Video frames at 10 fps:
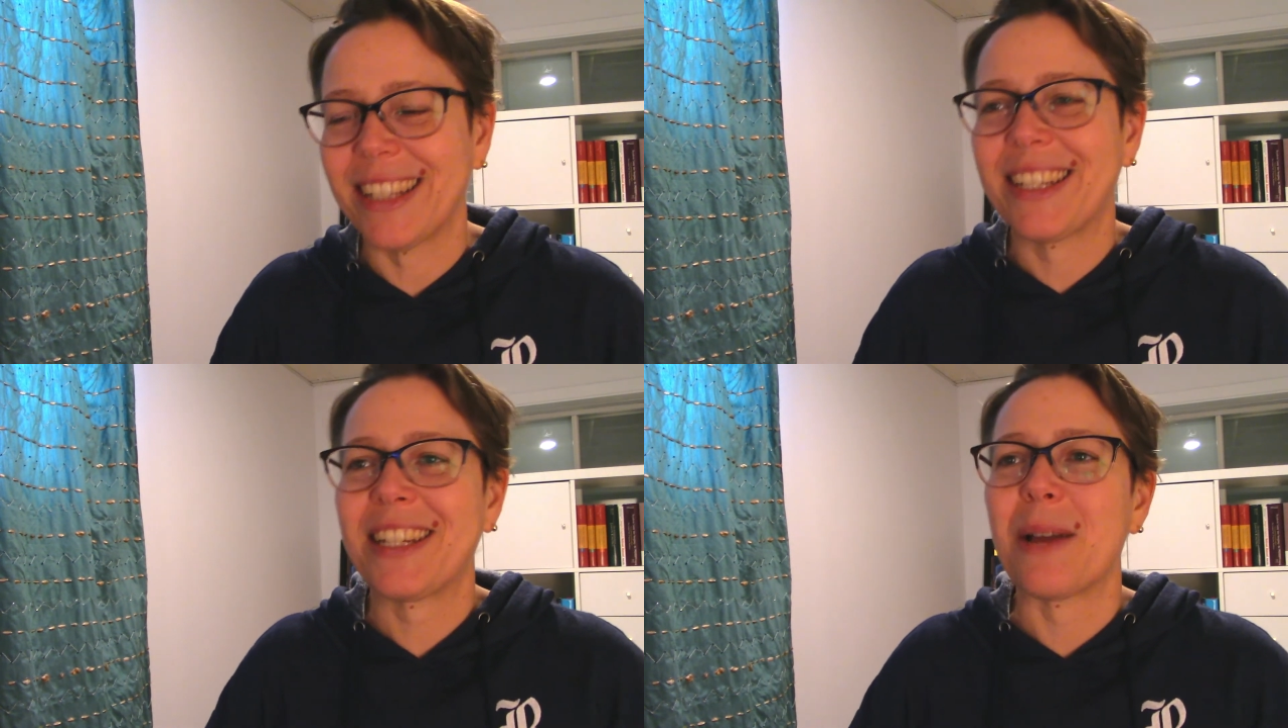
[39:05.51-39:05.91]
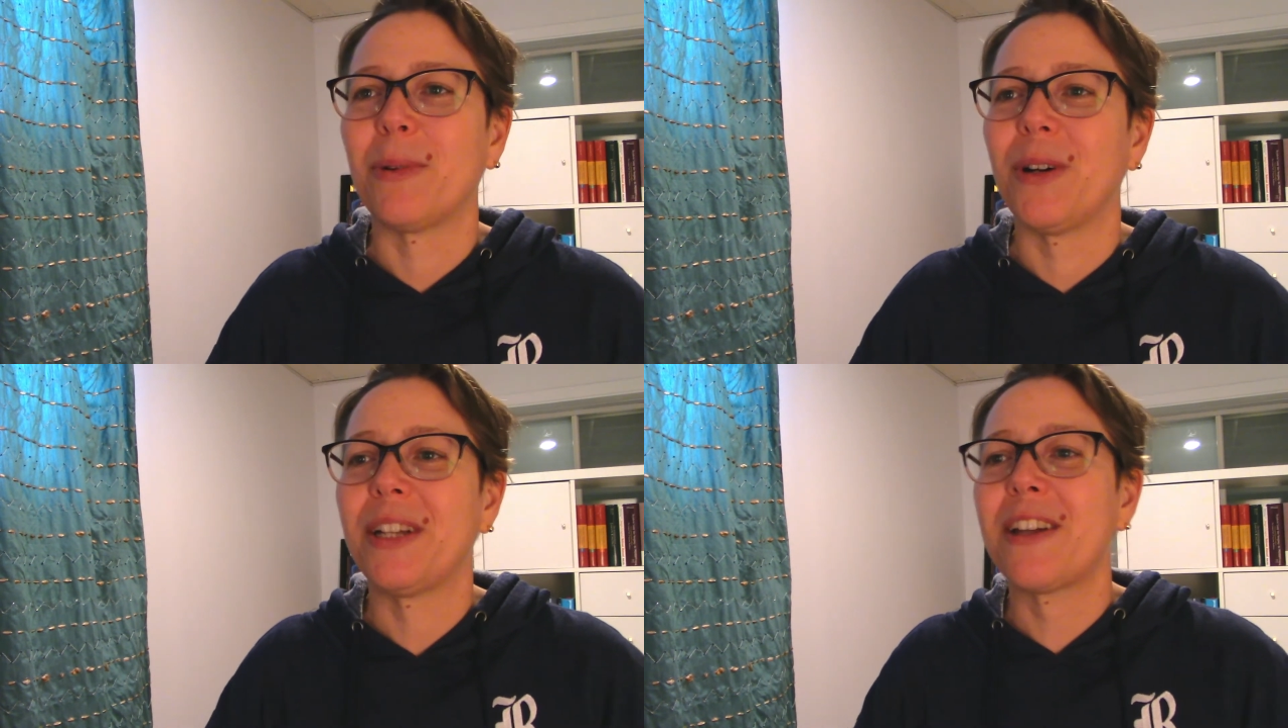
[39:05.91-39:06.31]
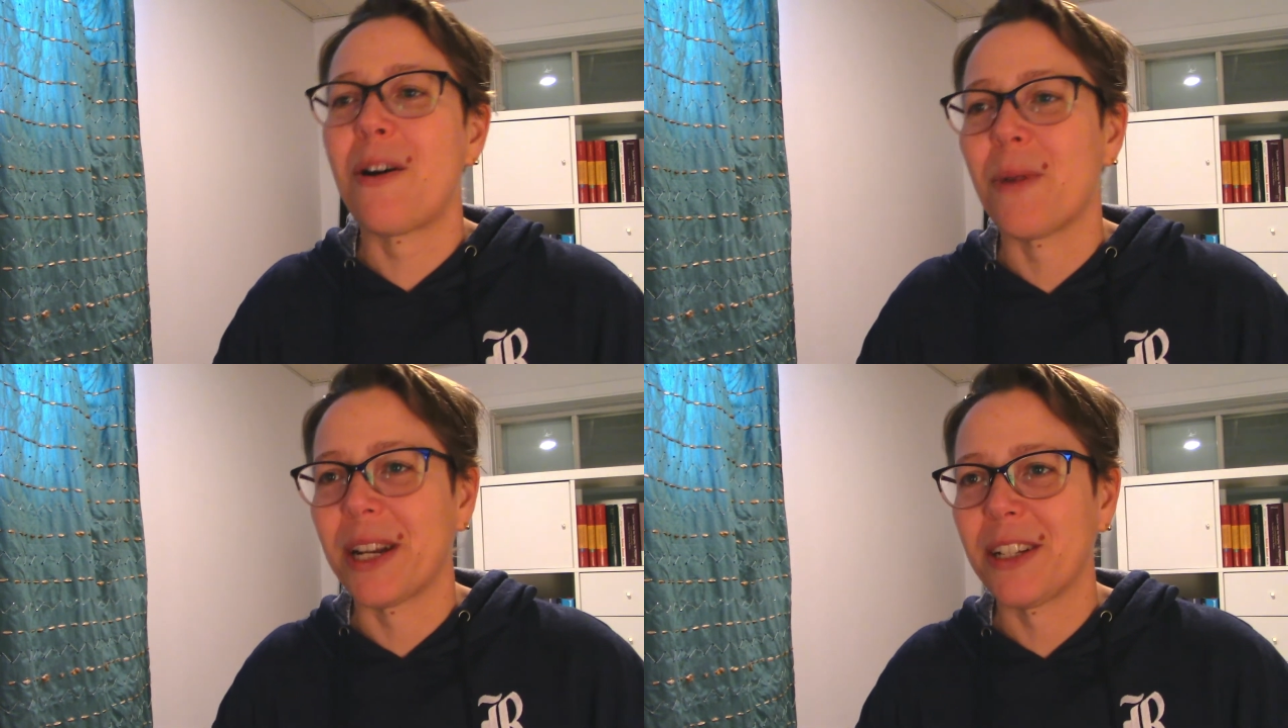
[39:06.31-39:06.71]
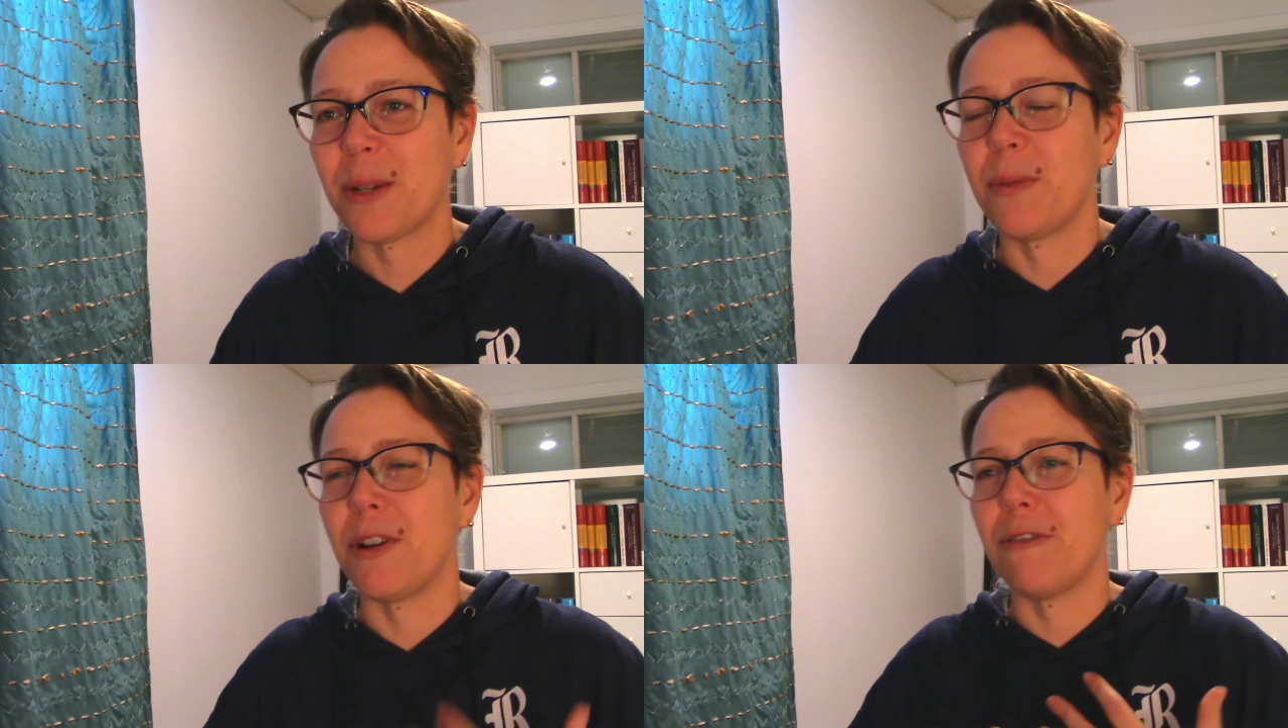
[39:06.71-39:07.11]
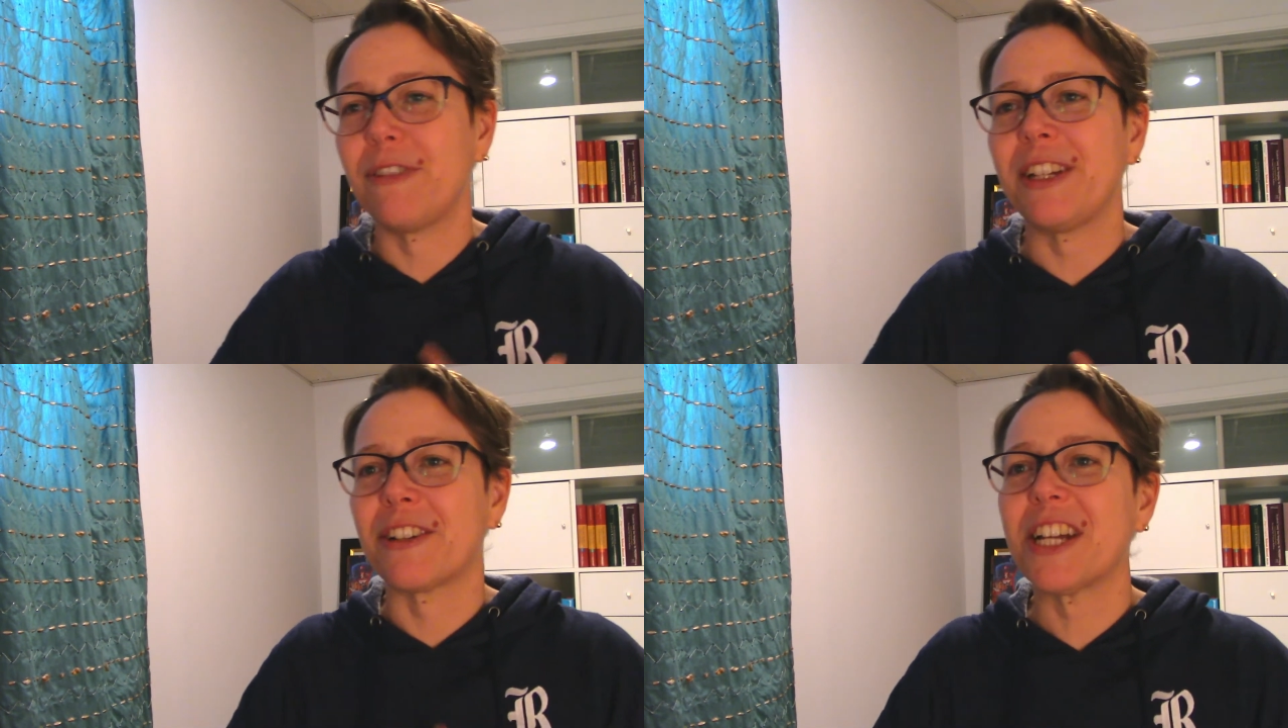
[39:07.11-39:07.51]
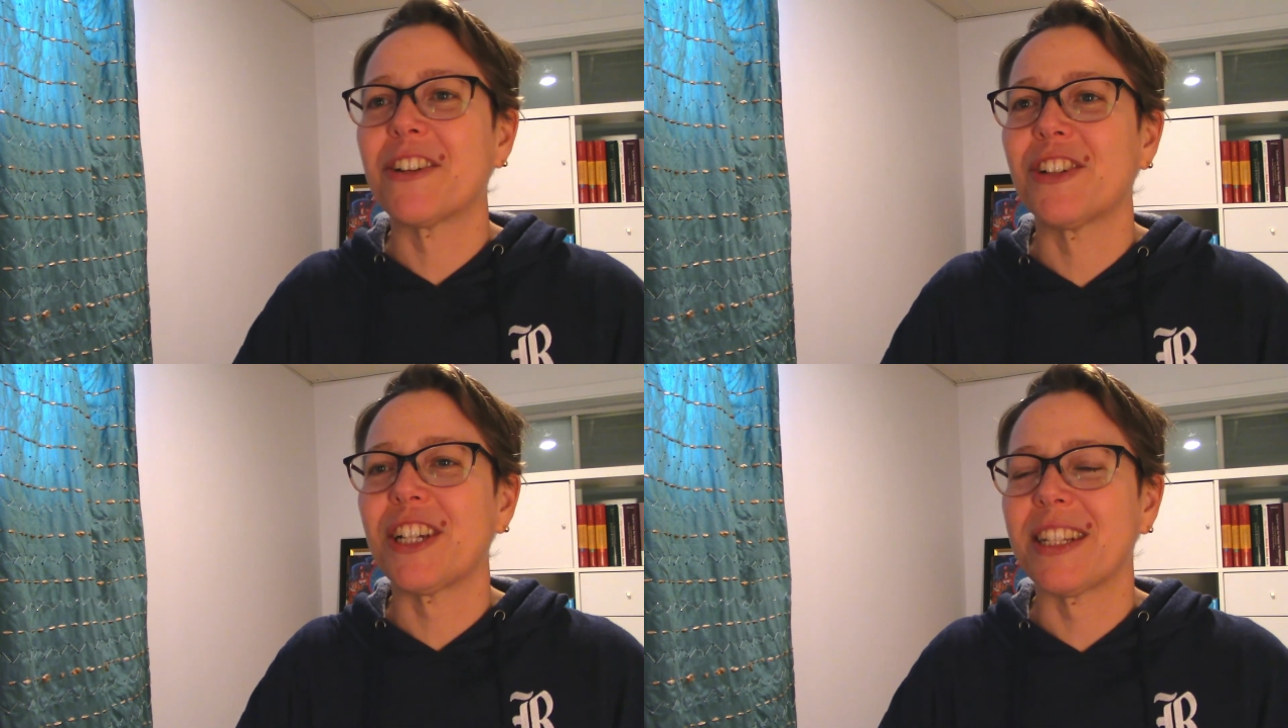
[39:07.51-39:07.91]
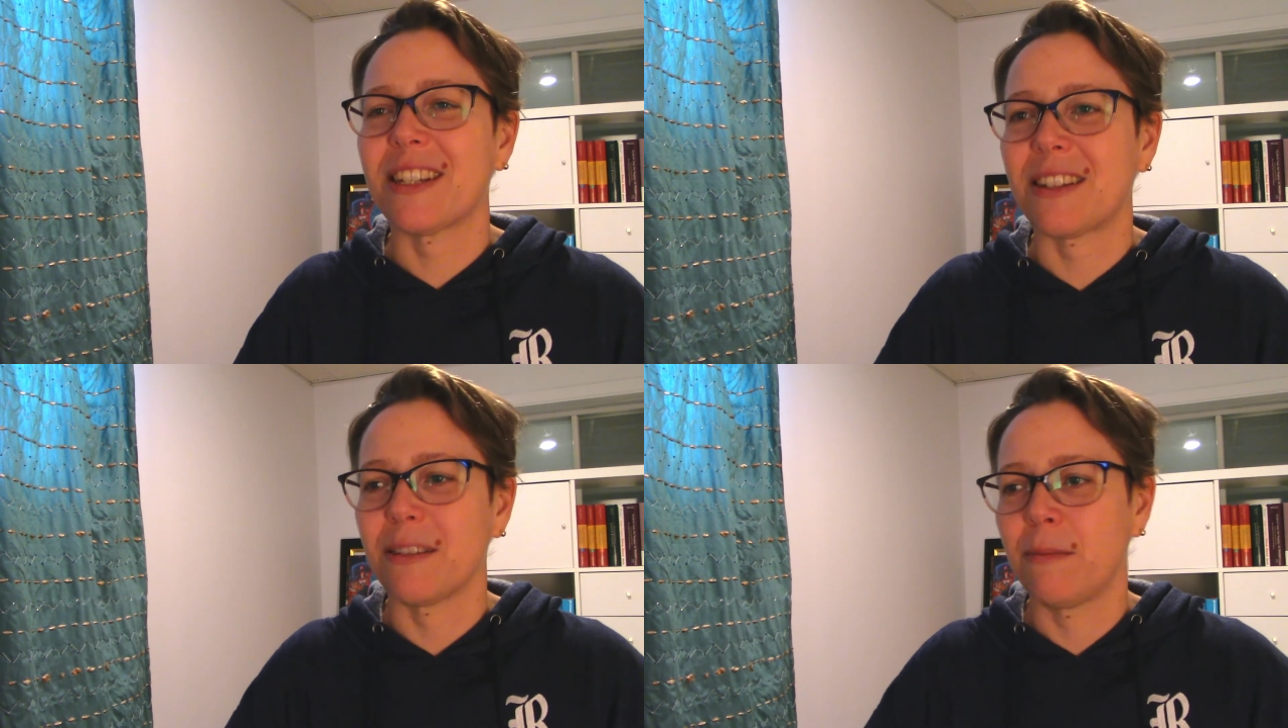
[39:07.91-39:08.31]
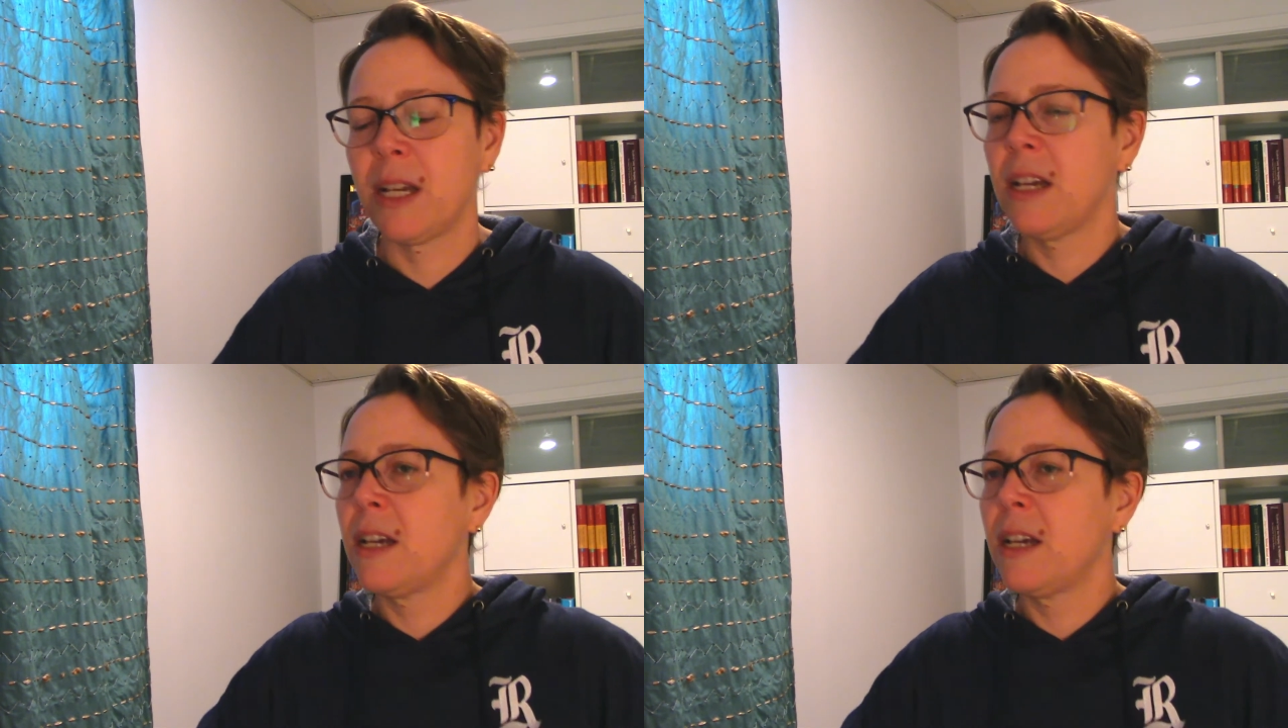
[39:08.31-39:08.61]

and stable and not wanting to move in your energy system,